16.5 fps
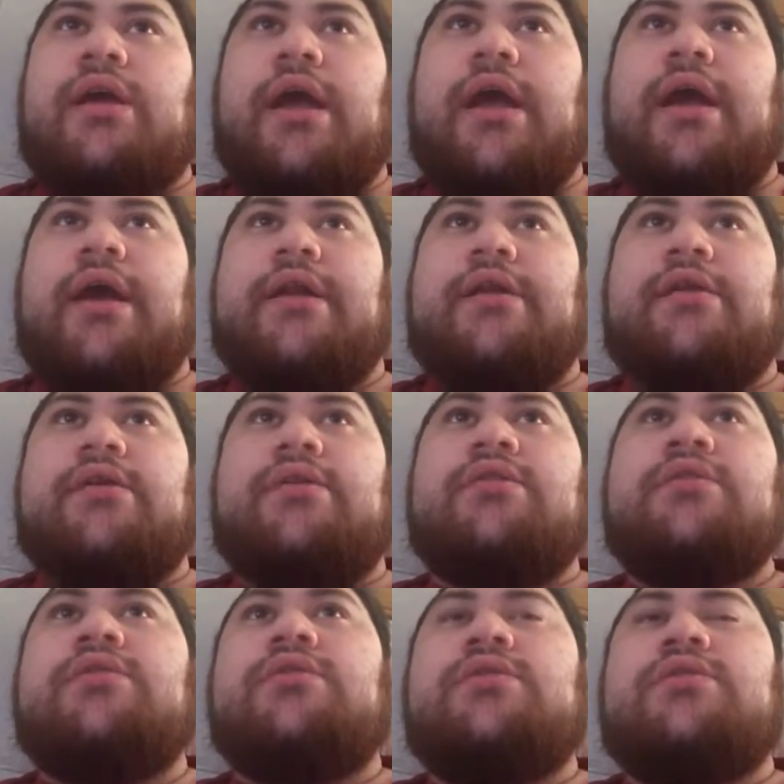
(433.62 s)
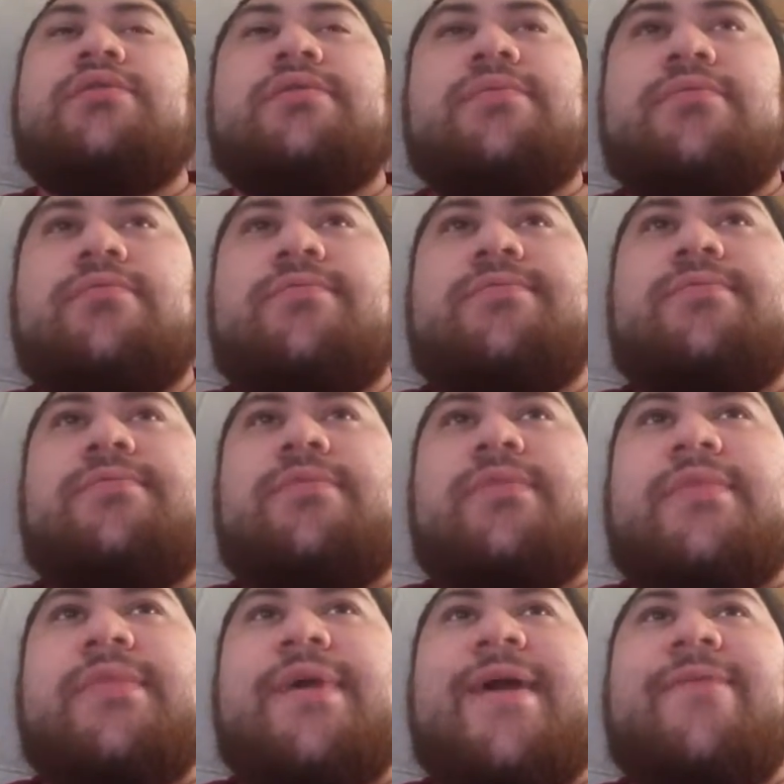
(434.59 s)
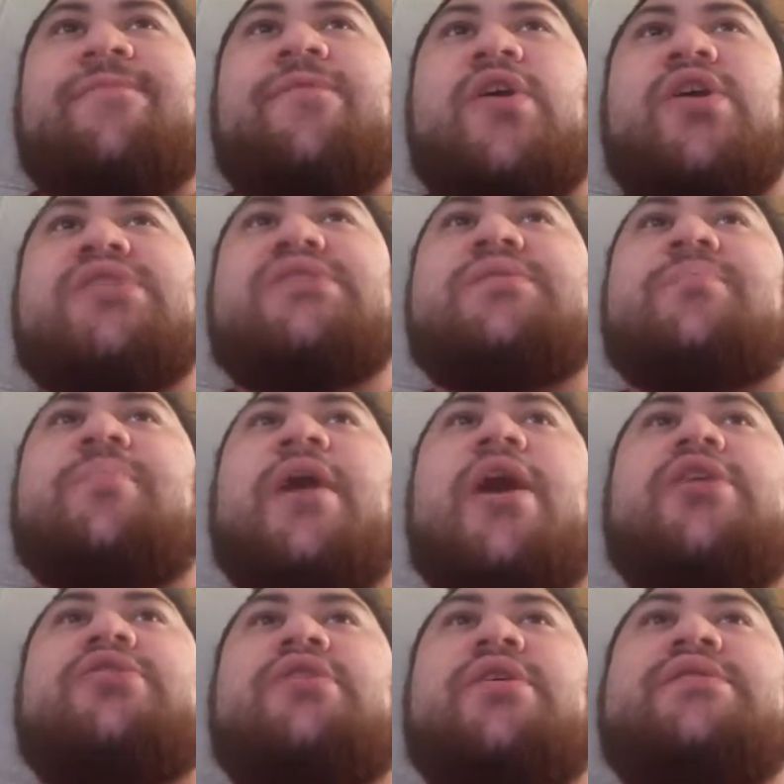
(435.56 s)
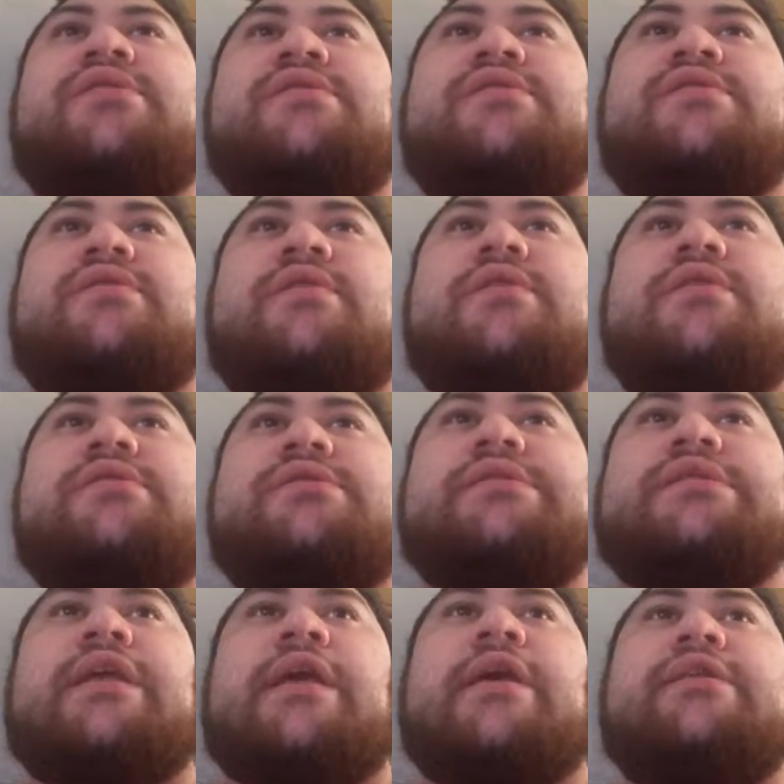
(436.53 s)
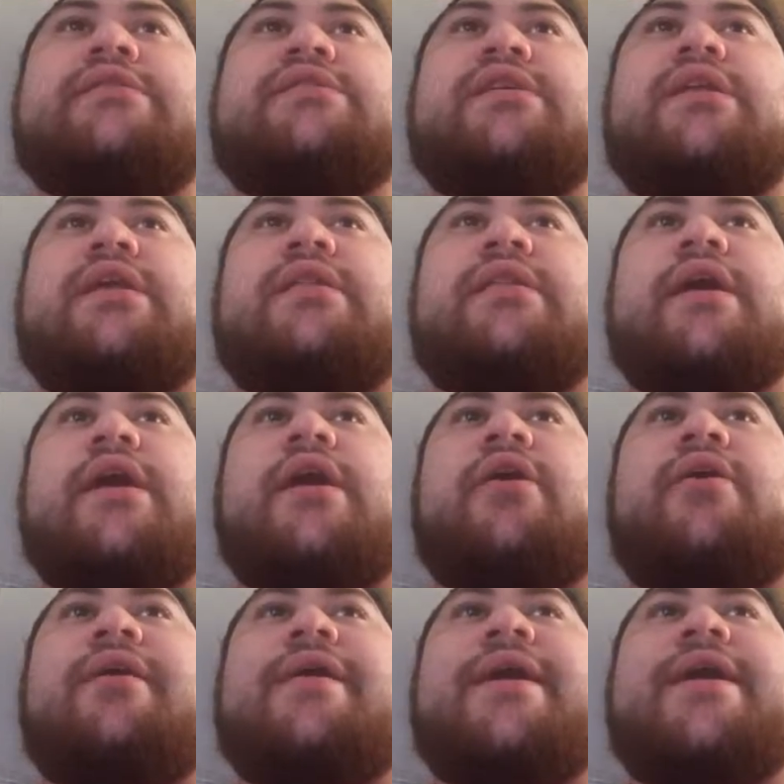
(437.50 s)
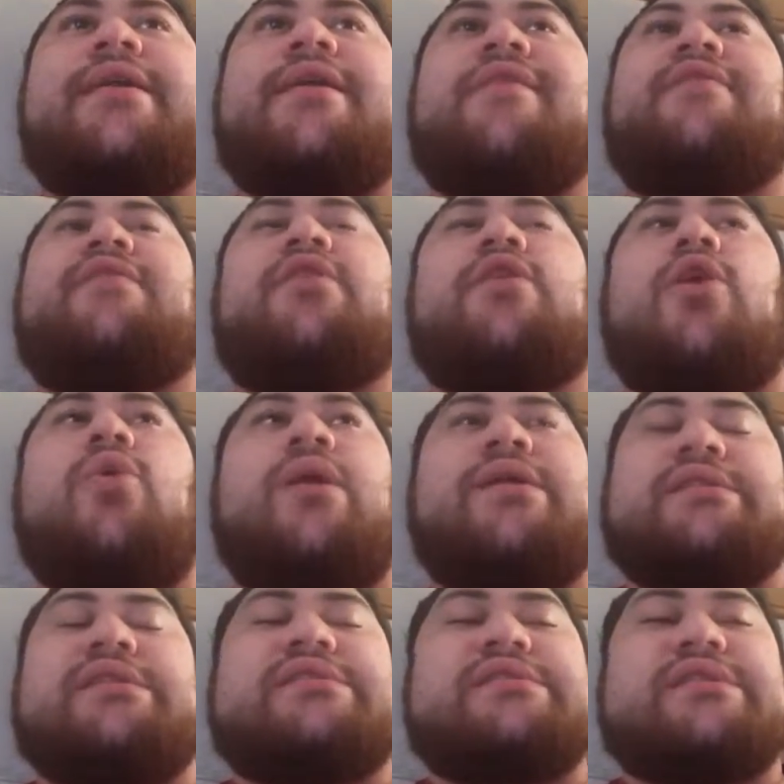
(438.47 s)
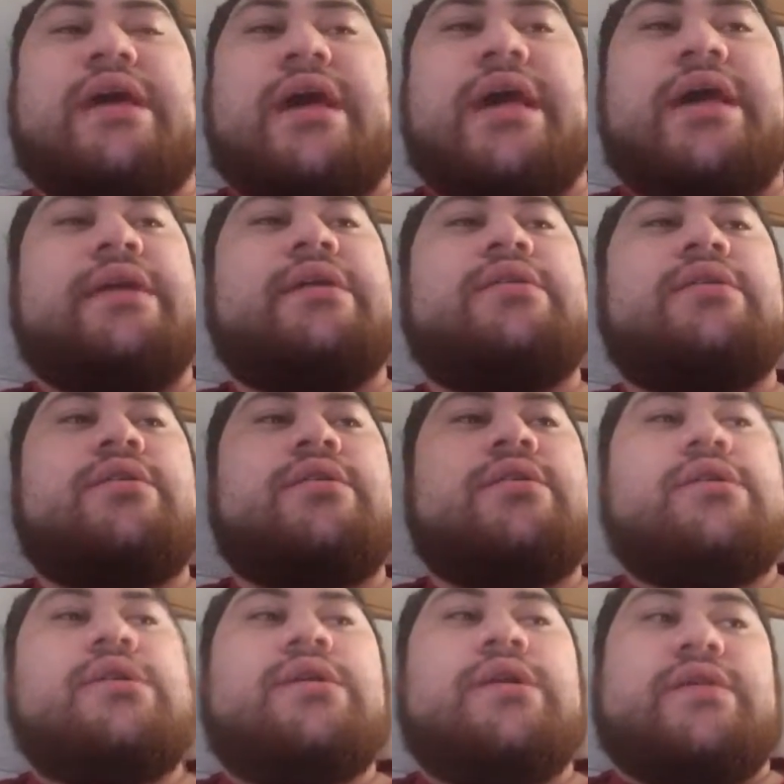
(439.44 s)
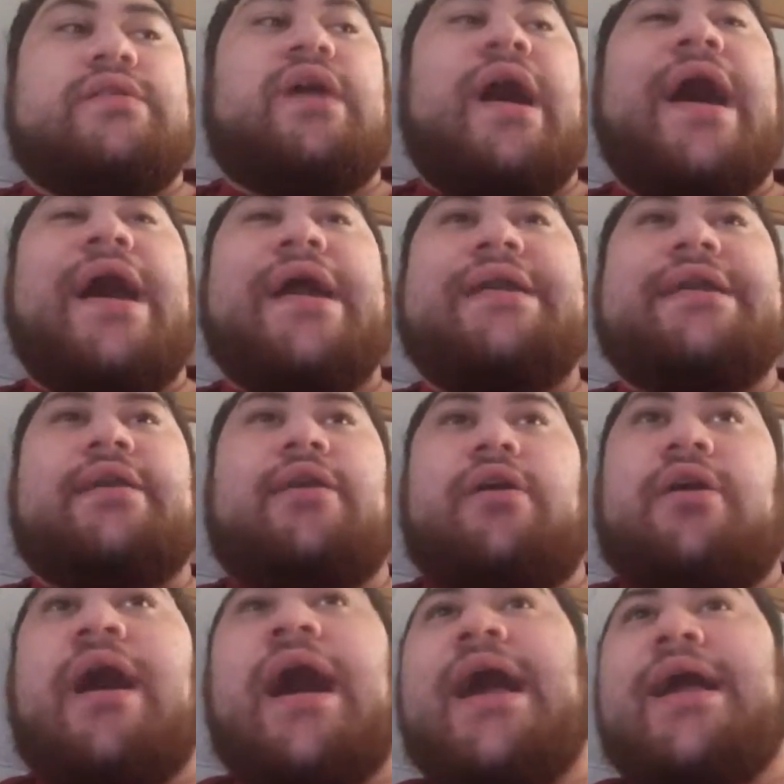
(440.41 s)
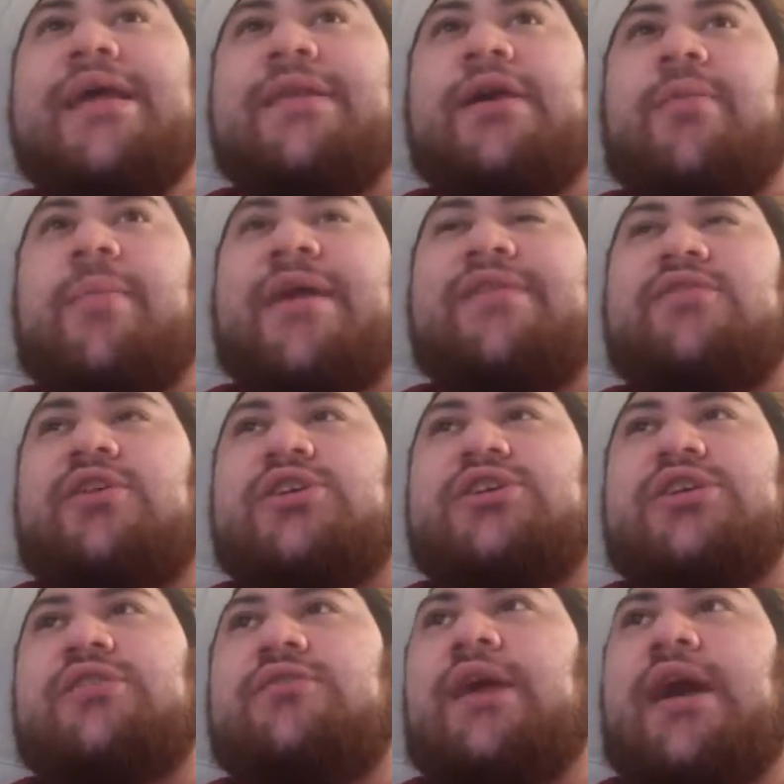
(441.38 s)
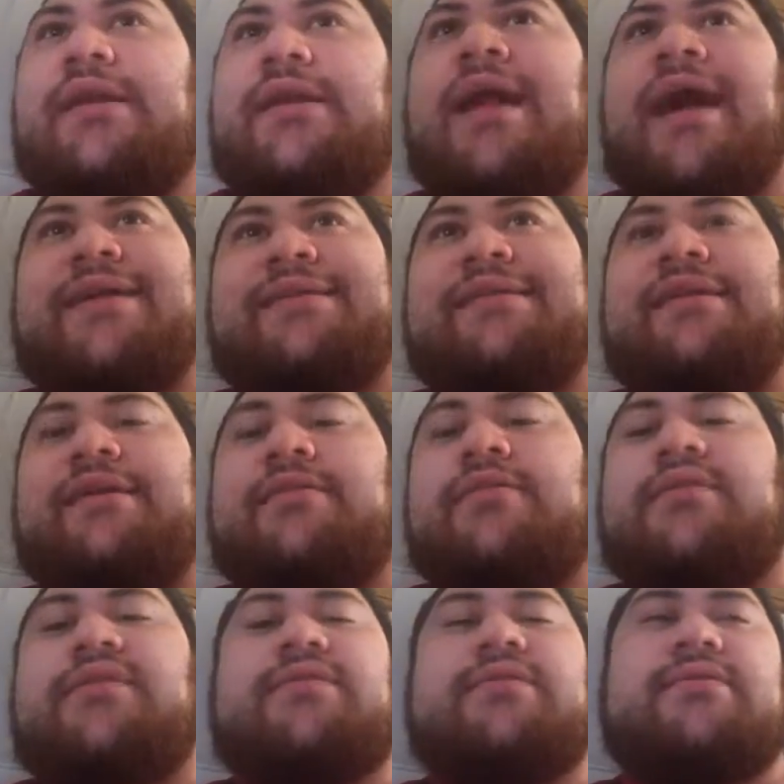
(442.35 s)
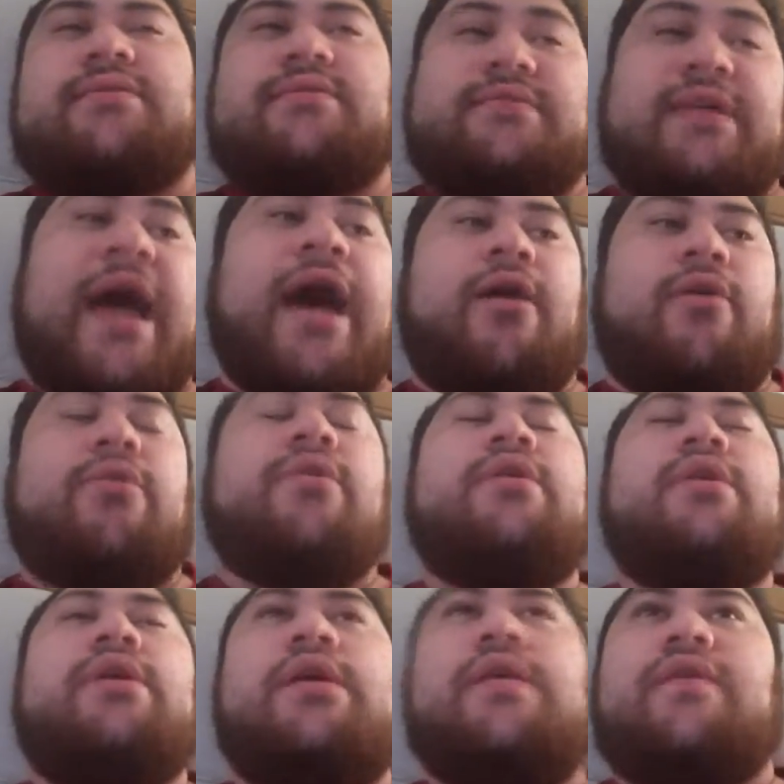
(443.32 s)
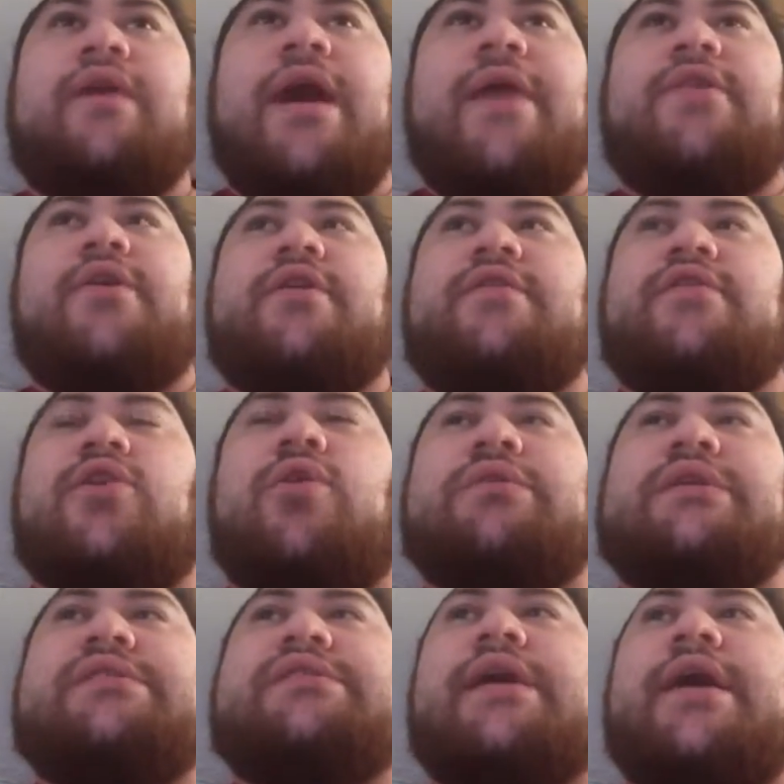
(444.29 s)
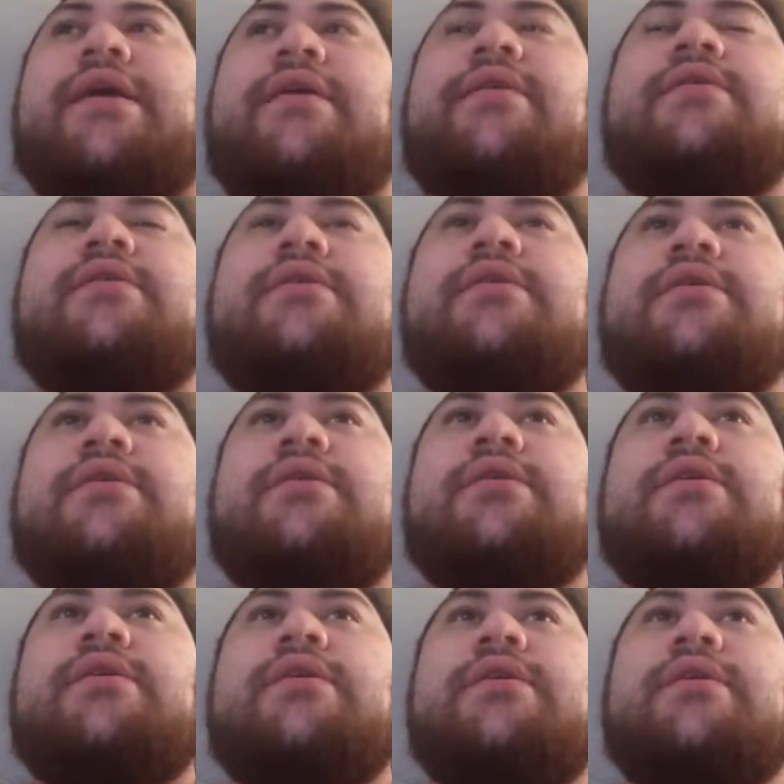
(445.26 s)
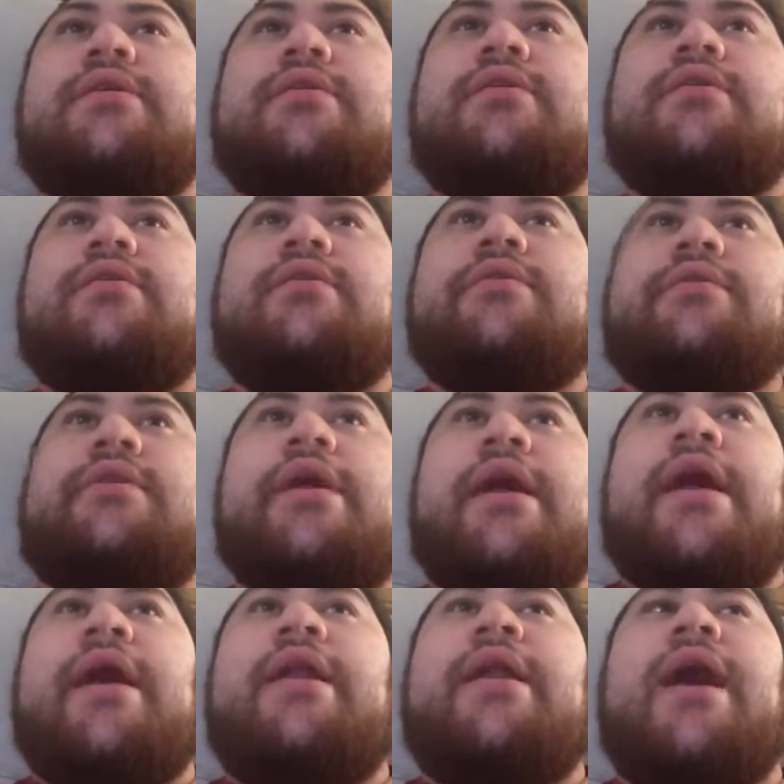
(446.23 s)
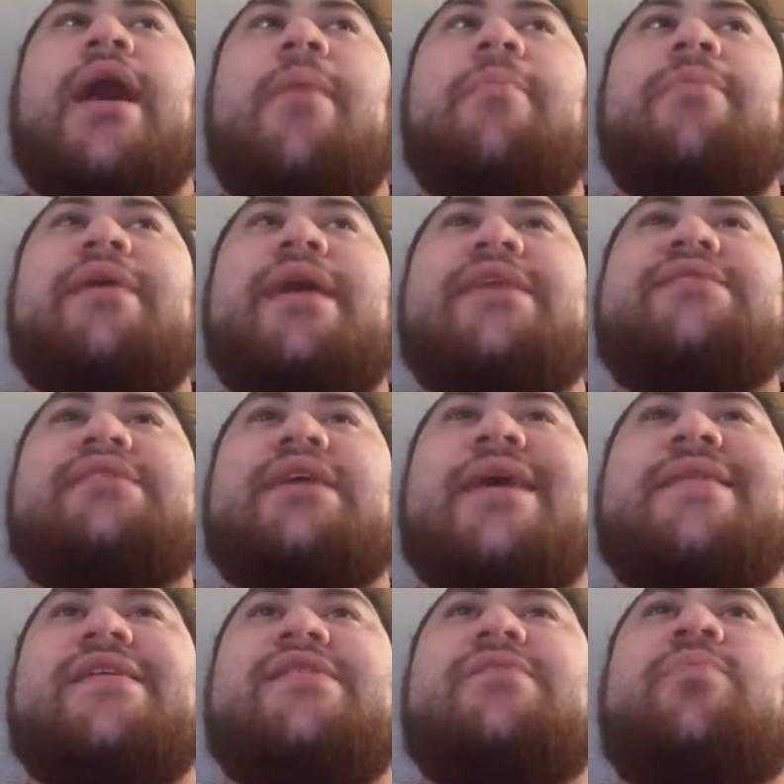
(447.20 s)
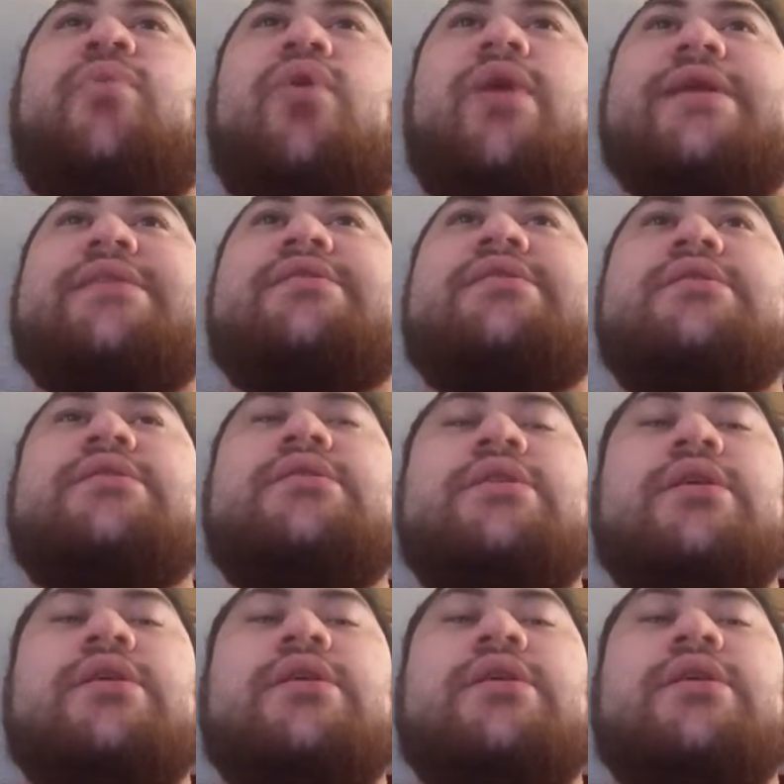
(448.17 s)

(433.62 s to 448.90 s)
And at first Bellatrix is sitting there and doesn't know what to say. Is lying there basically. She got knocked down. Is lying there, doesn't know what to say. And I'm guessing at this point,